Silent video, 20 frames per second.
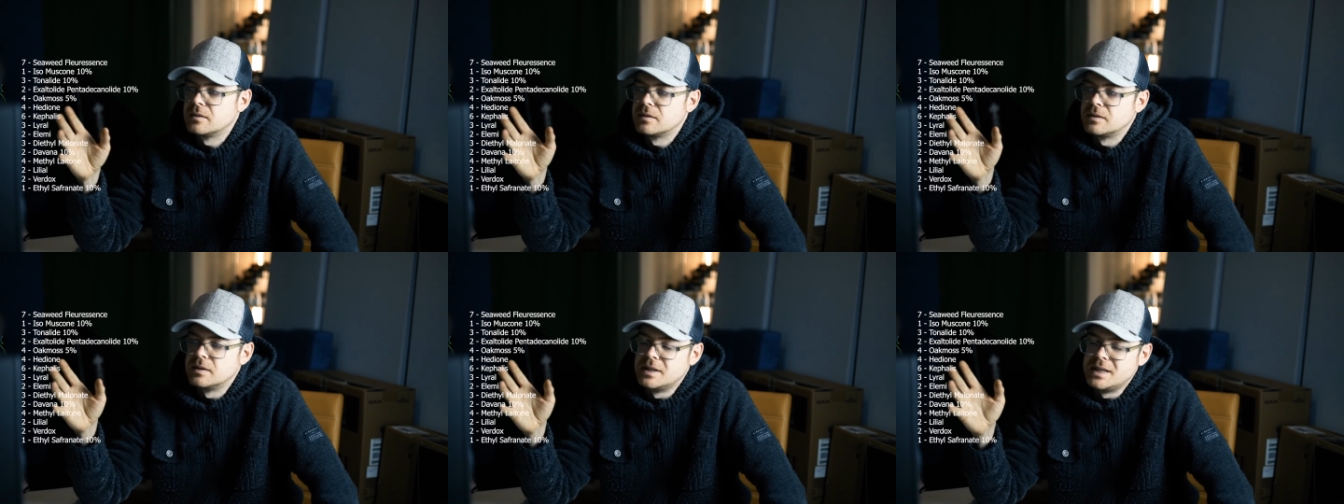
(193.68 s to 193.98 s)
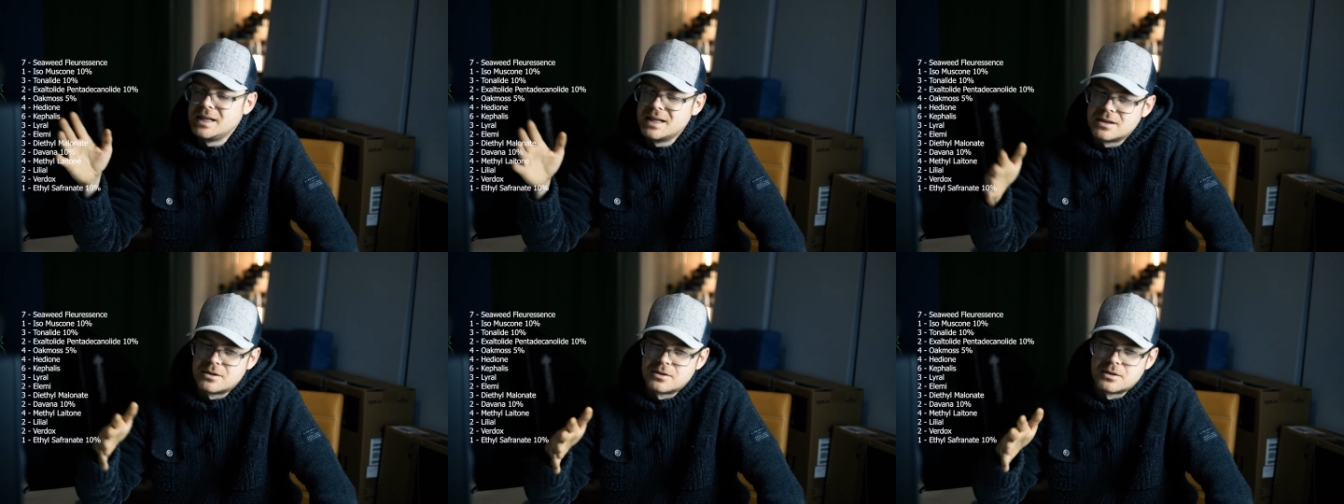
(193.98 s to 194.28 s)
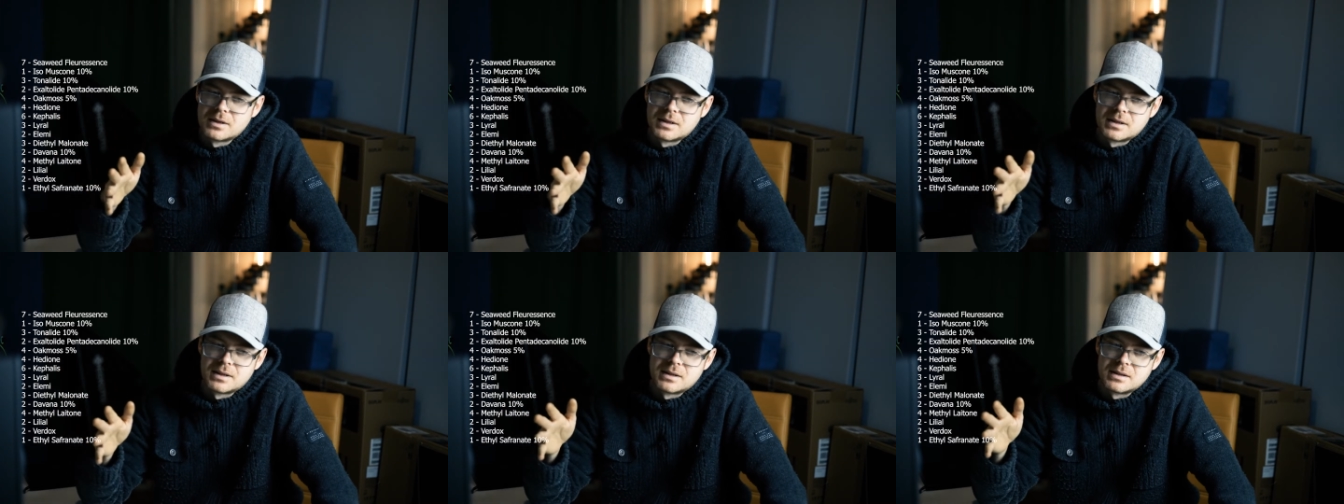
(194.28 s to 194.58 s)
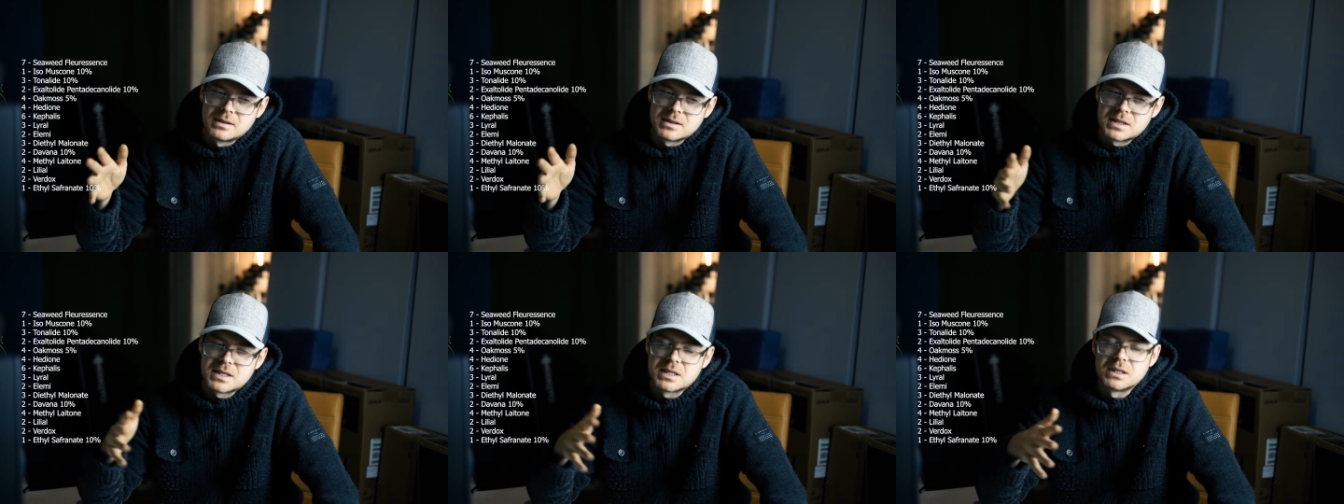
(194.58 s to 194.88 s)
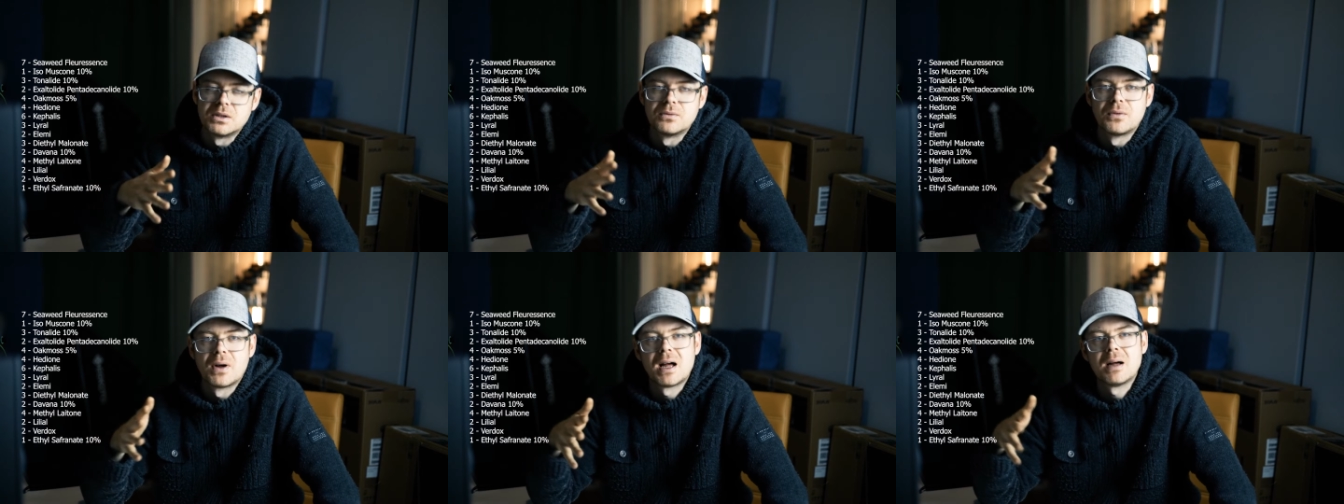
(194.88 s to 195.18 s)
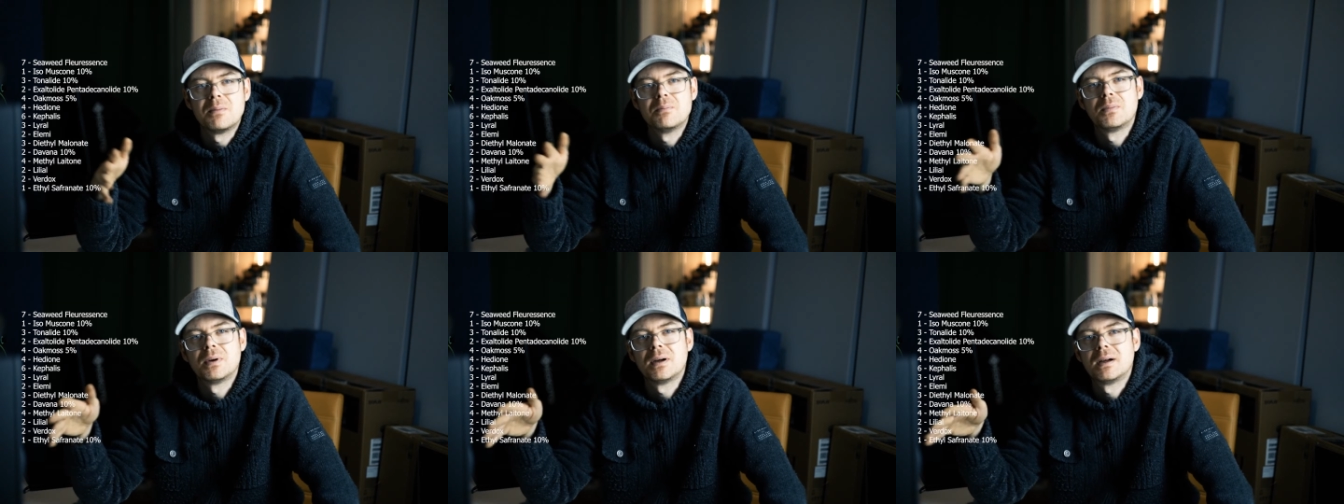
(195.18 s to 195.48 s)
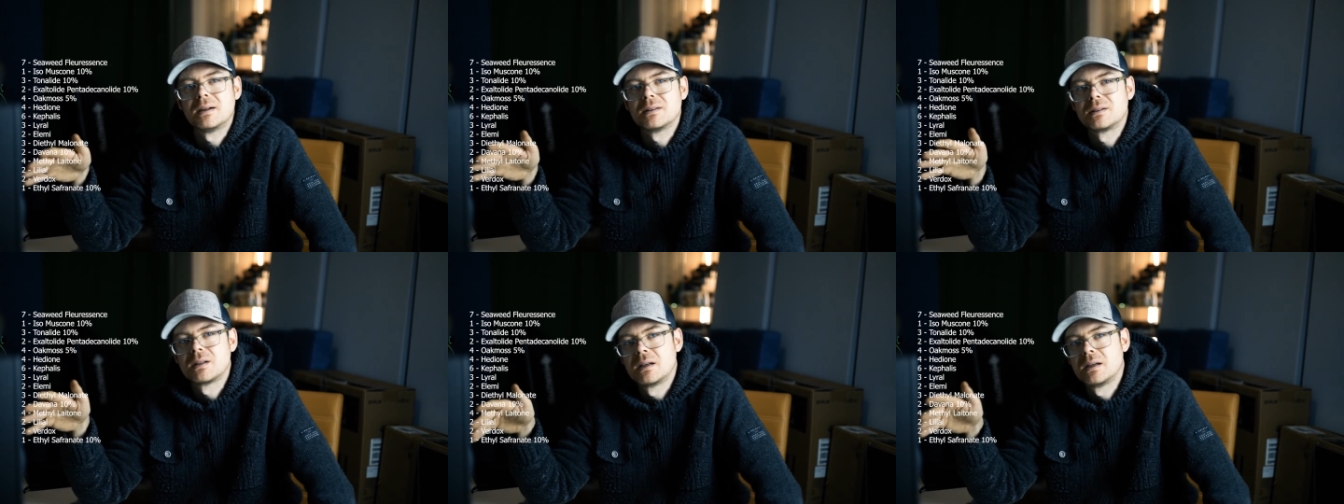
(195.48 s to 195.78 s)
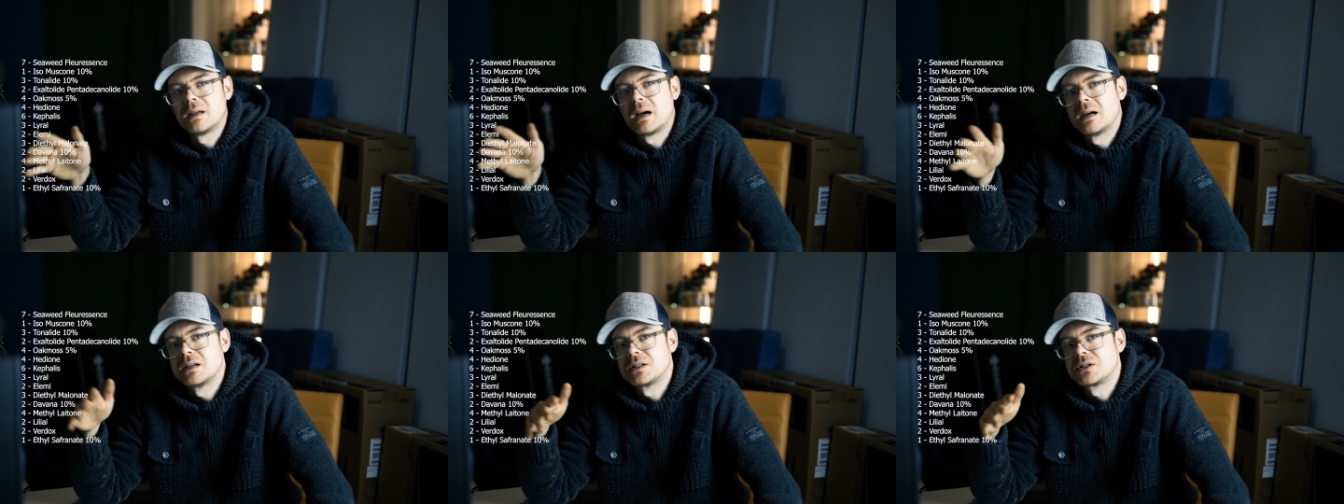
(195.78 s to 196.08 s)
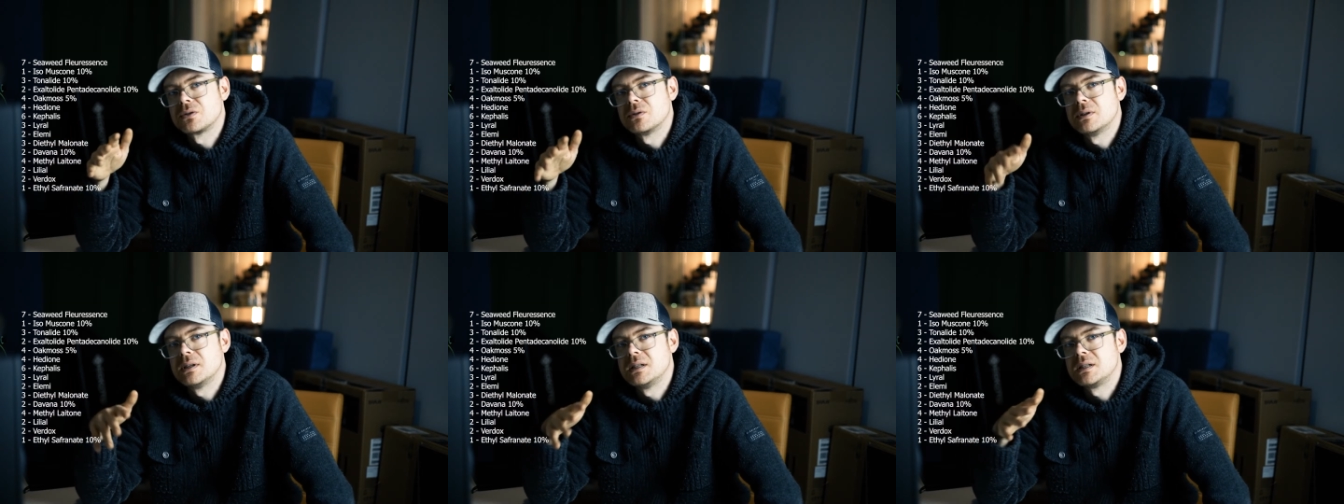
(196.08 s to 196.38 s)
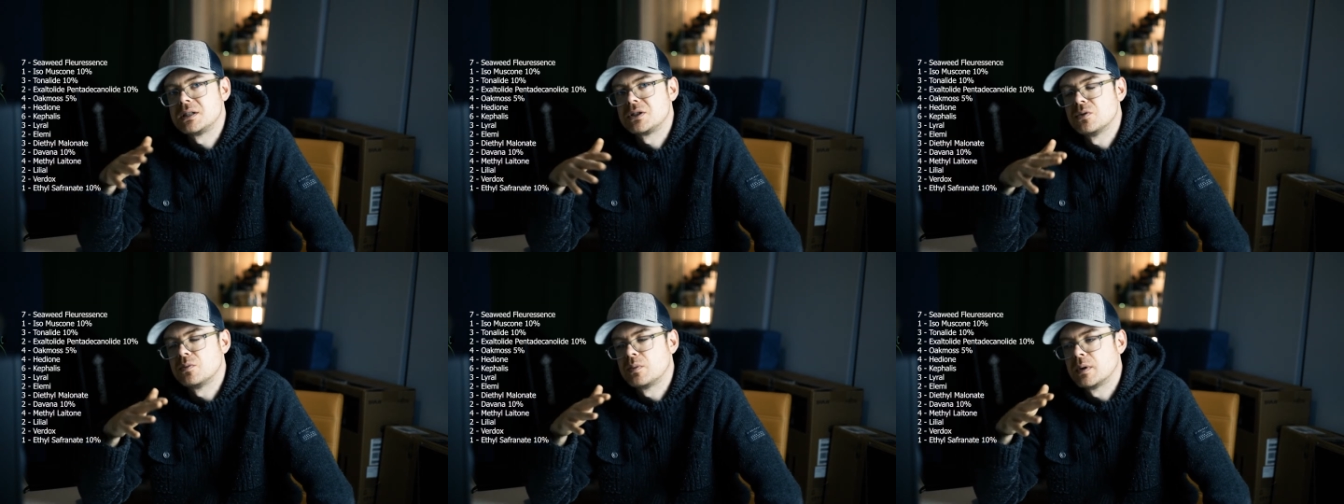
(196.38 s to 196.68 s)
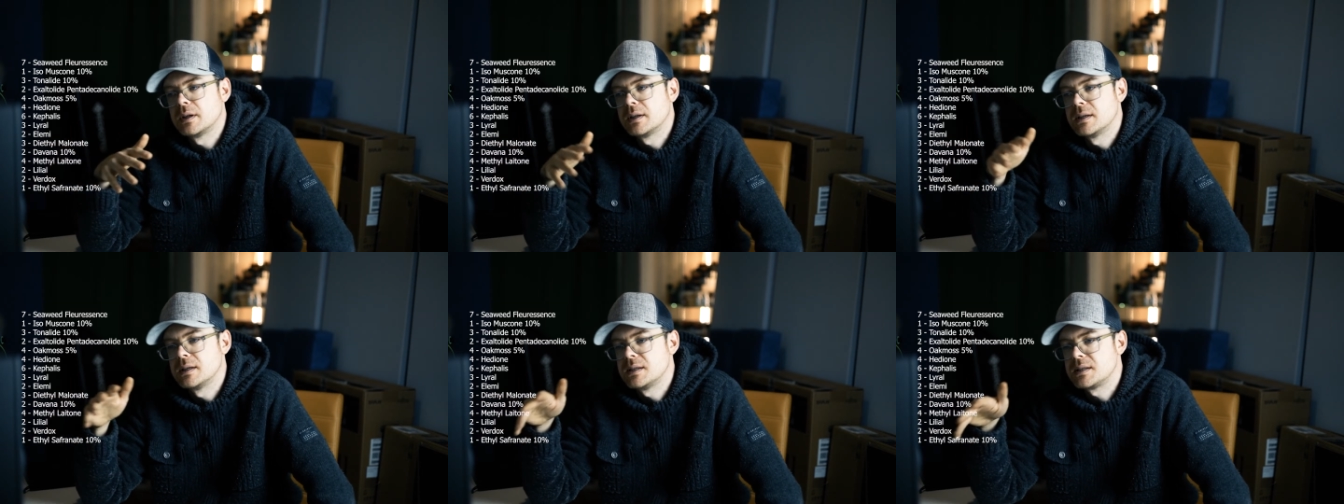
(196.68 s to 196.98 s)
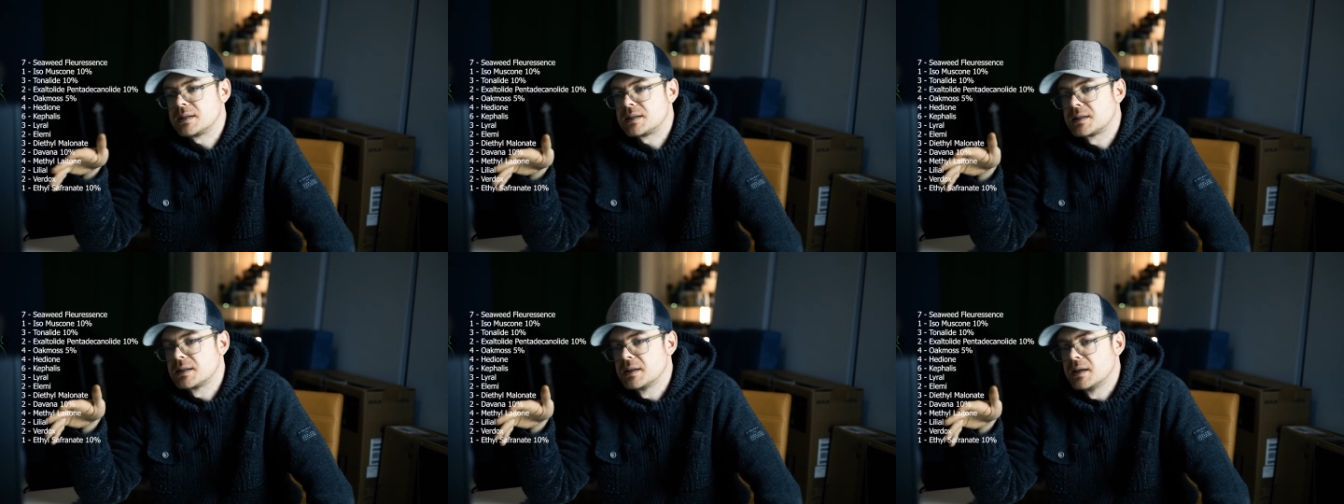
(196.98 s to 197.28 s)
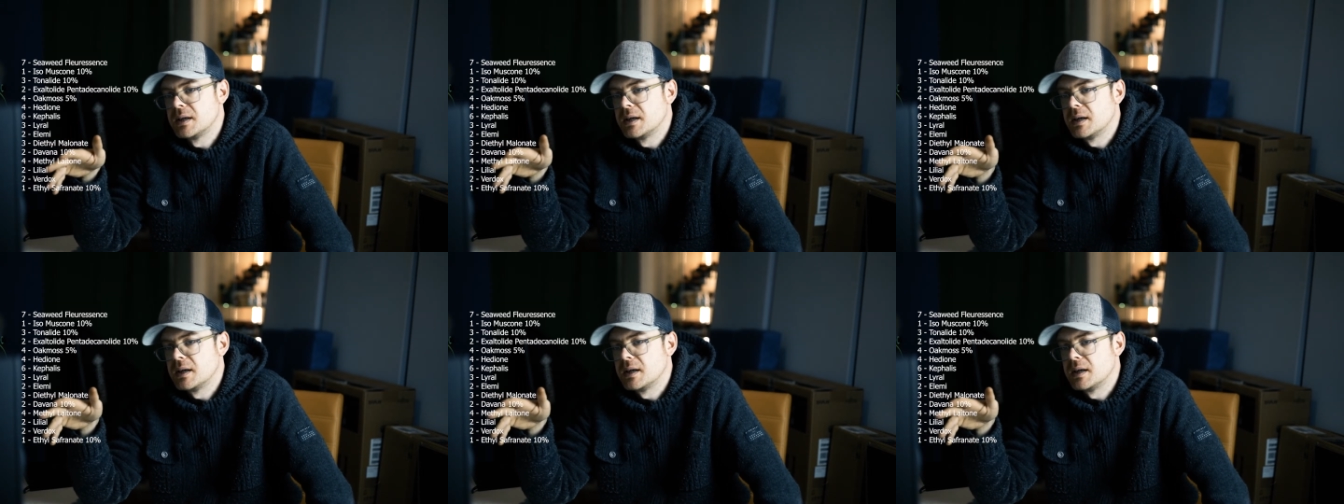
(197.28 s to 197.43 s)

nearer Sylvamber than Iso E Super is.